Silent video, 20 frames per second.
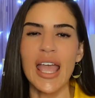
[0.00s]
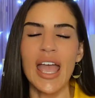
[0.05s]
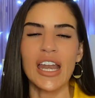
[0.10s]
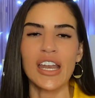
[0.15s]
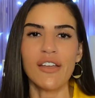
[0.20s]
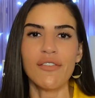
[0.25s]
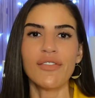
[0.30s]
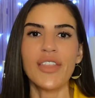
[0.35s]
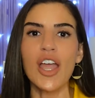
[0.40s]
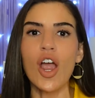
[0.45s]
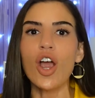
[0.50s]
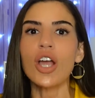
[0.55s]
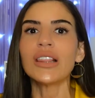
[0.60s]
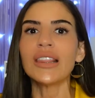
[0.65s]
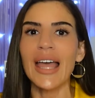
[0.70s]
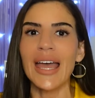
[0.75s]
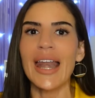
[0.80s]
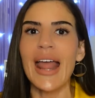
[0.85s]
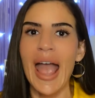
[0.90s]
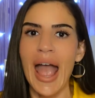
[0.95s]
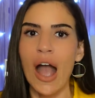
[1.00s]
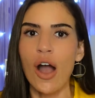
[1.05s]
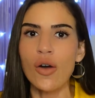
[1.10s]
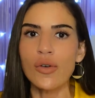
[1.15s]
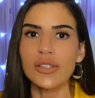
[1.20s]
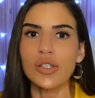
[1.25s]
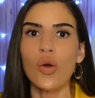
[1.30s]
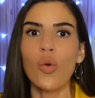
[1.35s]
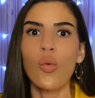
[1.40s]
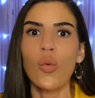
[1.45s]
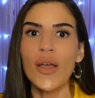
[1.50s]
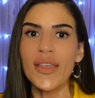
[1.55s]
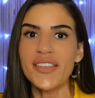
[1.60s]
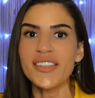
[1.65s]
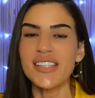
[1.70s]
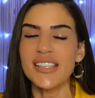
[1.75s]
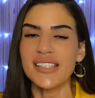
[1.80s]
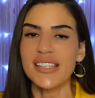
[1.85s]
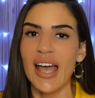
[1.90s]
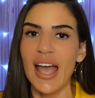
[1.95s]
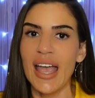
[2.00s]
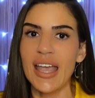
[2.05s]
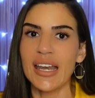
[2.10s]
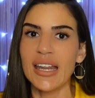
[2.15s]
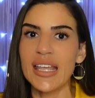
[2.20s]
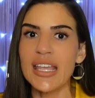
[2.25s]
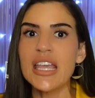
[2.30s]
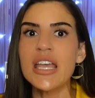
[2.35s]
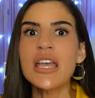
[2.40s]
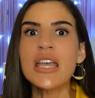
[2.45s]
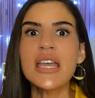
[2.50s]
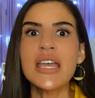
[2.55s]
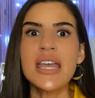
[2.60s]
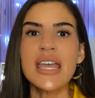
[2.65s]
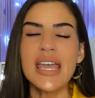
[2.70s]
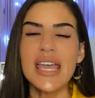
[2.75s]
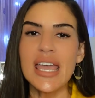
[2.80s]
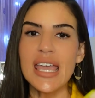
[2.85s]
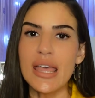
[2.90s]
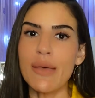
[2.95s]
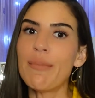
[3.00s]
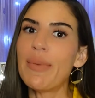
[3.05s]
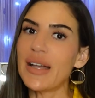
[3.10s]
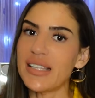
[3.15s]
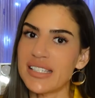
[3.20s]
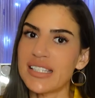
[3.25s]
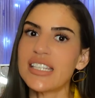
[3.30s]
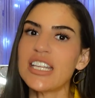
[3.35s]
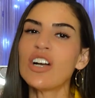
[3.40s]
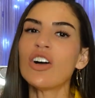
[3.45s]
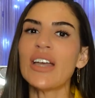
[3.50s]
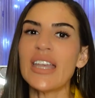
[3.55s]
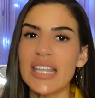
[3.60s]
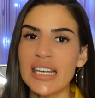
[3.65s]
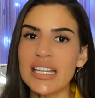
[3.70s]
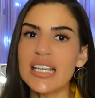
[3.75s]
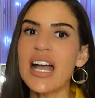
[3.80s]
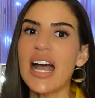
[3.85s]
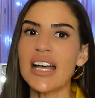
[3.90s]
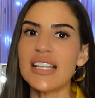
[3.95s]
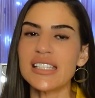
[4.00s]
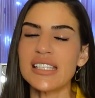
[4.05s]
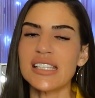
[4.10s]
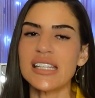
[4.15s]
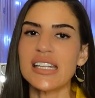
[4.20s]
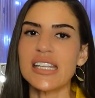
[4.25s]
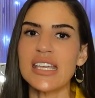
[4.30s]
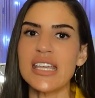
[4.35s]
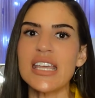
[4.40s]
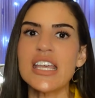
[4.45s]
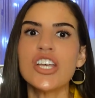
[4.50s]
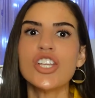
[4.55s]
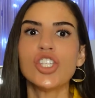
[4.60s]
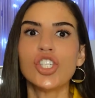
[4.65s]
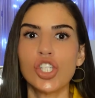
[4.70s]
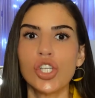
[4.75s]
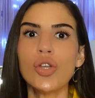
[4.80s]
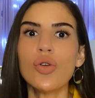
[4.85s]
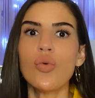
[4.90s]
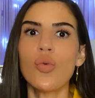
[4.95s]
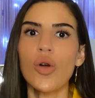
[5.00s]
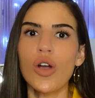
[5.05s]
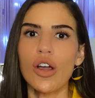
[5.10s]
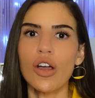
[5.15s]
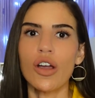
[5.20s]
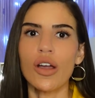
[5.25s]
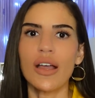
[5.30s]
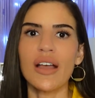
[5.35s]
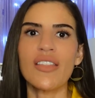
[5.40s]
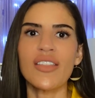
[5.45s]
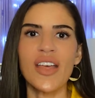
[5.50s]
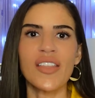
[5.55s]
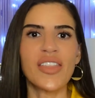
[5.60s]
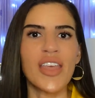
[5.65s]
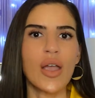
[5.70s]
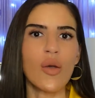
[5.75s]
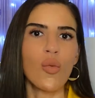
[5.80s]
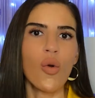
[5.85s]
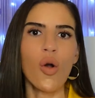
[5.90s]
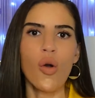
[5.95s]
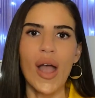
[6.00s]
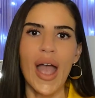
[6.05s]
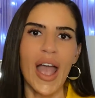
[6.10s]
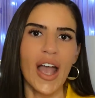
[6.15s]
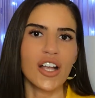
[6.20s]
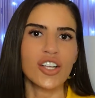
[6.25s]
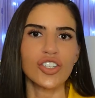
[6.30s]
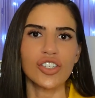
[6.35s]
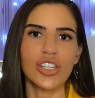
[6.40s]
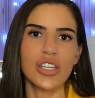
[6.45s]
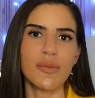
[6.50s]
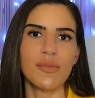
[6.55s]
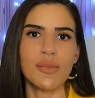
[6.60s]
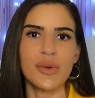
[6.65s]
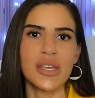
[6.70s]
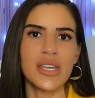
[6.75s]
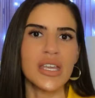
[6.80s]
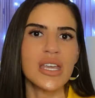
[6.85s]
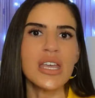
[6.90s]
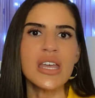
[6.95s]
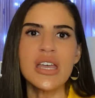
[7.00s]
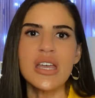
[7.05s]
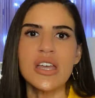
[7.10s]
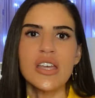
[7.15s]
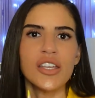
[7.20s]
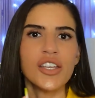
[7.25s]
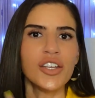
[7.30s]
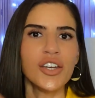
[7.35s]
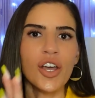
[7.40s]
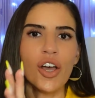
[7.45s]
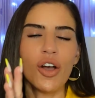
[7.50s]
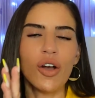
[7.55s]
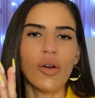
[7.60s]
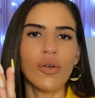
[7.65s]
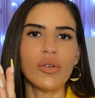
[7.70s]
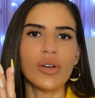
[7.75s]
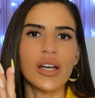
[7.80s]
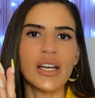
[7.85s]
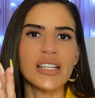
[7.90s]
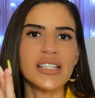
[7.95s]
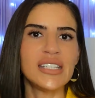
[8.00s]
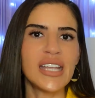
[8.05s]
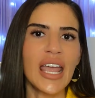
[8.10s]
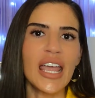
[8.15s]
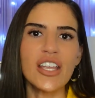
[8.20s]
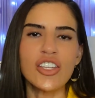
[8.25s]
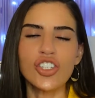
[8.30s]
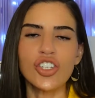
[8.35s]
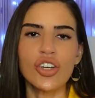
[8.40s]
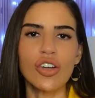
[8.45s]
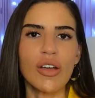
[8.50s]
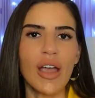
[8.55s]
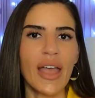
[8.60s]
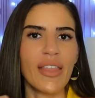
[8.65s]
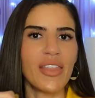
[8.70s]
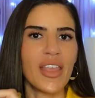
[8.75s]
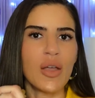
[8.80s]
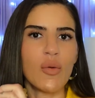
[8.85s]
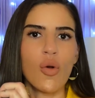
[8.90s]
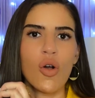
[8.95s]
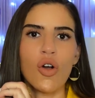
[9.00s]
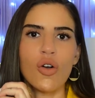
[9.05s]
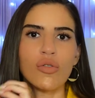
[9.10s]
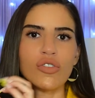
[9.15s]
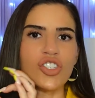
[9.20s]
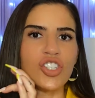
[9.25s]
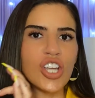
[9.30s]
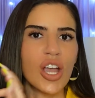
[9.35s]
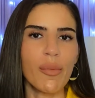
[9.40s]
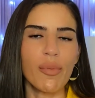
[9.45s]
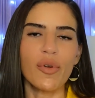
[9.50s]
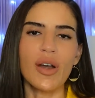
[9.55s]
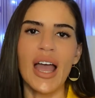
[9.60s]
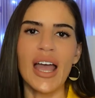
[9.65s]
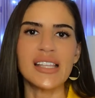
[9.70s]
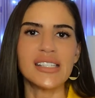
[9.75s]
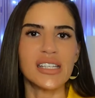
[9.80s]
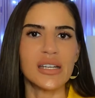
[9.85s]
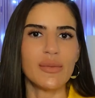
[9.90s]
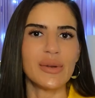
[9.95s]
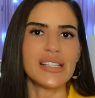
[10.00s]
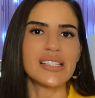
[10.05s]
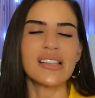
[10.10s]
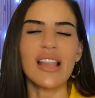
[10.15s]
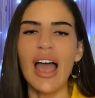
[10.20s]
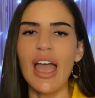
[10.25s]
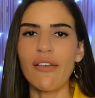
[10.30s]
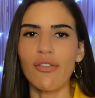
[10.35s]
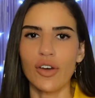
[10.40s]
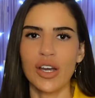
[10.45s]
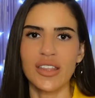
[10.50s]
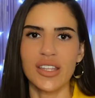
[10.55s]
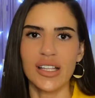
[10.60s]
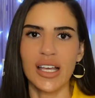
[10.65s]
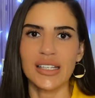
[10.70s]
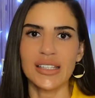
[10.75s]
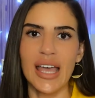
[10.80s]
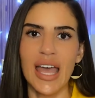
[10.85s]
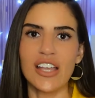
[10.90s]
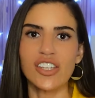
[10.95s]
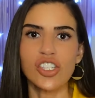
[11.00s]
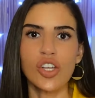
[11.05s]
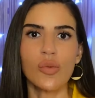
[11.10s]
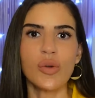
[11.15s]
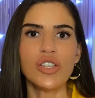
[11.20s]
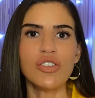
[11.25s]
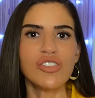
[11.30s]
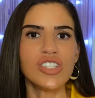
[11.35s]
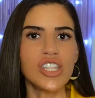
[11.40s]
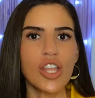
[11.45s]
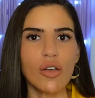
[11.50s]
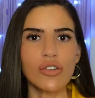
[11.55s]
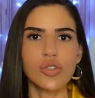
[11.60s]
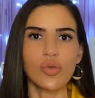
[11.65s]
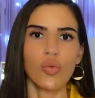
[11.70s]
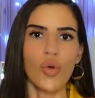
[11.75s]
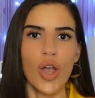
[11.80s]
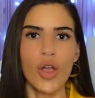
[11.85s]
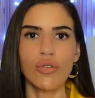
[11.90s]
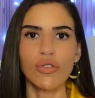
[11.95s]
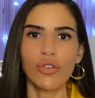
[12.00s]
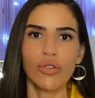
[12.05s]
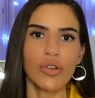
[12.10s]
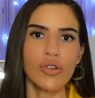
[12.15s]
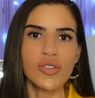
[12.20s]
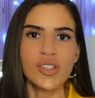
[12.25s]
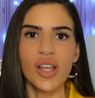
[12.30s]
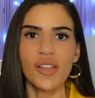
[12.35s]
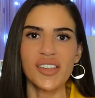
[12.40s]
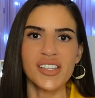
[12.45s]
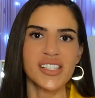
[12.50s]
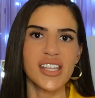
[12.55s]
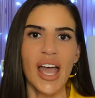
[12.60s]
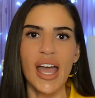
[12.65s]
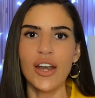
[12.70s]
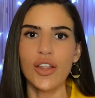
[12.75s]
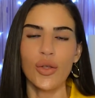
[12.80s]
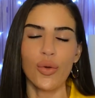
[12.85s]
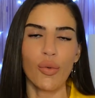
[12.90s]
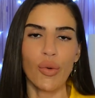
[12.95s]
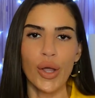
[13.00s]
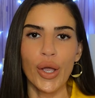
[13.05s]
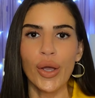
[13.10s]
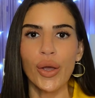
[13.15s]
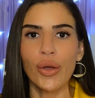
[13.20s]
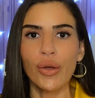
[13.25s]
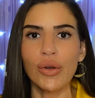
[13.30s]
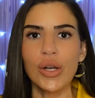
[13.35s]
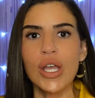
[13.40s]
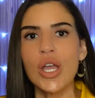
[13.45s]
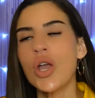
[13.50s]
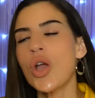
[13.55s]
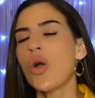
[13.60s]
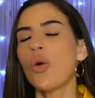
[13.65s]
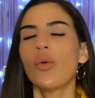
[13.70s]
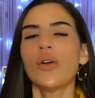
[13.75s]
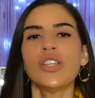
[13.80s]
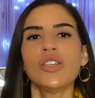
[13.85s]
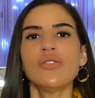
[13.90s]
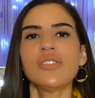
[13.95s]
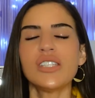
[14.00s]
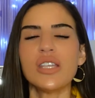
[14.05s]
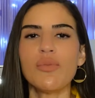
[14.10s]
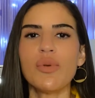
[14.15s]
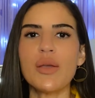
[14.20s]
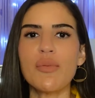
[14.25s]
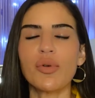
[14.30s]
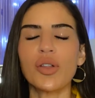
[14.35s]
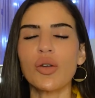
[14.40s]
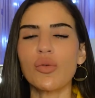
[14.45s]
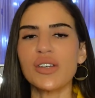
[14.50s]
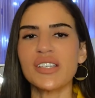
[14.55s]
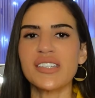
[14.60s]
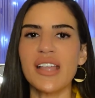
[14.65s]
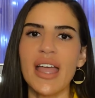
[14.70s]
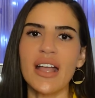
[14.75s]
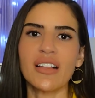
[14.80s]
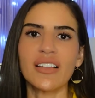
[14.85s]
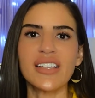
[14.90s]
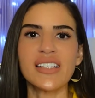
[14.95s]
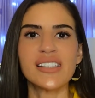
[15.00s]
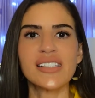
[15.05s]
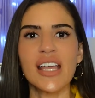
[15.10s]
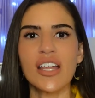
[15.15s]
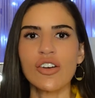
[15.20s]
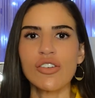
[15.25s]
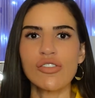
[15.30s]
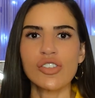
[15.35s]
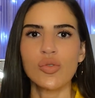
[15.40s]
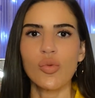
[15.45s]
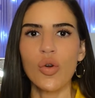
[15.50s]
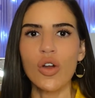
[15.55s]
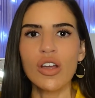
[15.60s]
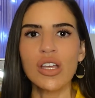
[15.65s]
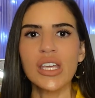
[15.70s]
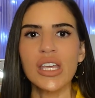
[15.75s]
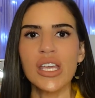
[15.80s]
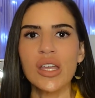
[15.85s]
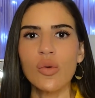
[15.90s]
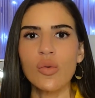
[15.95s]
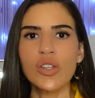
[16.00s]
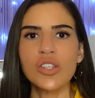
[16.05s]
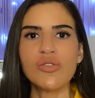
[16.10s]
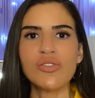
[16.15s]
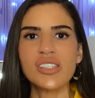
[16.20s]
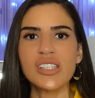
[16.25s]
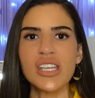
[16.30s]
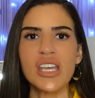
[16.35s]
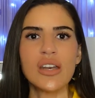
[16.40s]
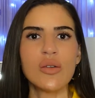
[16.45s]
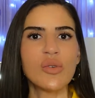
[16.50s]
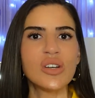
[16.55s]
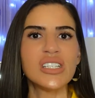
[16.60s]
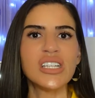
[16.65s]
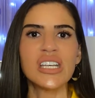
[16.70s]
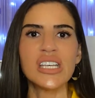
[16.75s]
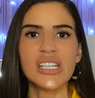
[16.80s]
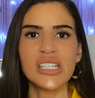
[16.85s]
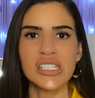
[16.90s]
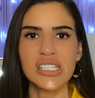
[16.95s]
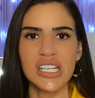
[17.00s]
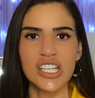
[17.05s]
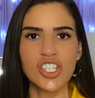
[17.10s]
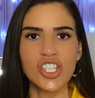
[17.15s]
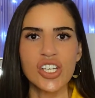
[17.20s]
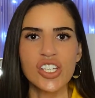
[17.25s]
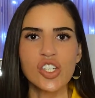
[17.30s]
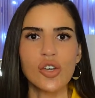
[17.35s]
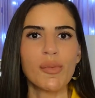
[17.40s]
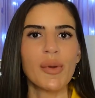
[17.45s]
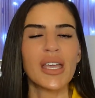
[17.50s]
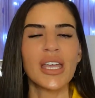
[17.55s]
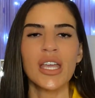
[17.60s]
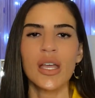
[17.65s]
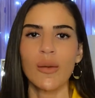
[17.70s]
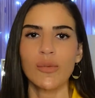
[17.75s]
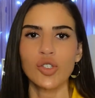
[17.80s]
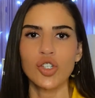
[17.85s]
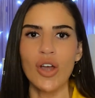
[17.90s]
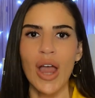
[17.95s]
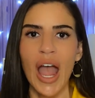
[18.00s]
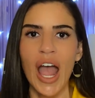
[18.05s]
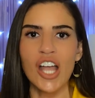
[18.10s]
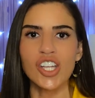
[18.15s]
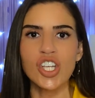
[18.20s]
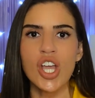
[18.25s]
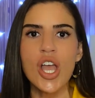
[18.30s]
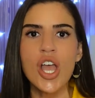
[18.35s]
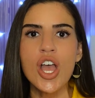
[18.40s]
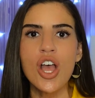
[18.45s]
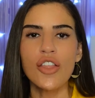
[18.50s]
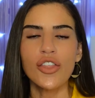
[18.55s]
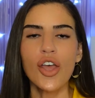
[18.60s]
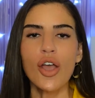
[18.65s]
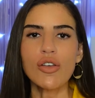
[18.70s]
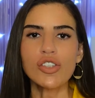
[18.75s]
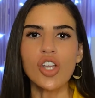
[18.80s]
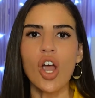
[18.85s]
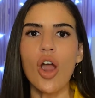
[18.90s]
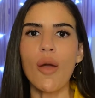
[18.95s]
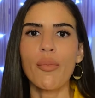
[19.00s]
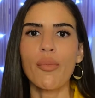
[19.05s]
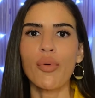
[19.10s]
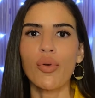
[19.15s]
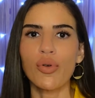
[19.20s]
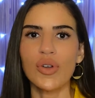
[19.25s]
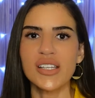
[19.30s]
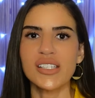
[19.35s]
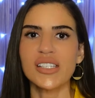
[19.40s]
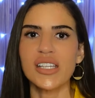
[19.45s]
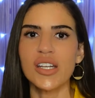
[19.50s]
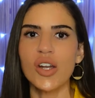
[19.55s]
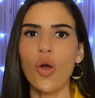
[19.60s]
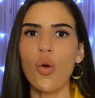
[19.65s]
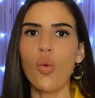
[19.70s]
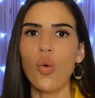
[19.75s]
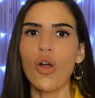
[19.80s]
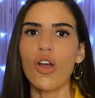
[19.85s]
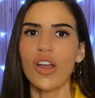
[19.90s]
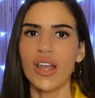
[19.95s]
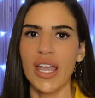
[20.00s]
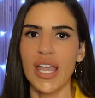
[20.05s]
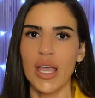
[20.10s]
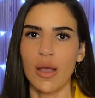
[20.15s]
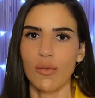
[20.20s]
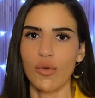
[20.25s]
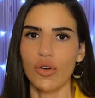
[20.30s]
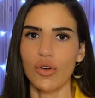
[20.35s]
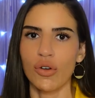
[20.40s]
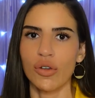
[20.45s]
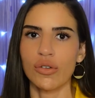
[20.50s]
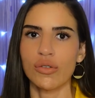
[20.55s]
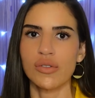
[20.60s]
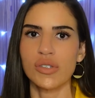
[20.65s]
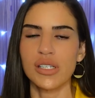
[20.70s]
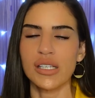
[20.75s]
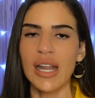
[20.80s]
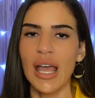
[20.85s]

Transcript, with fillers: And if they are let out with society, but still in custody to work that they won't actually be, you know, a danger and they won't jeopardize anybody's life or anything like that. So when you see those road crews on the side of the road, when you see people at recycling centers working, when you see anyone digging ditches or picking up trash, those are prison work camp crews.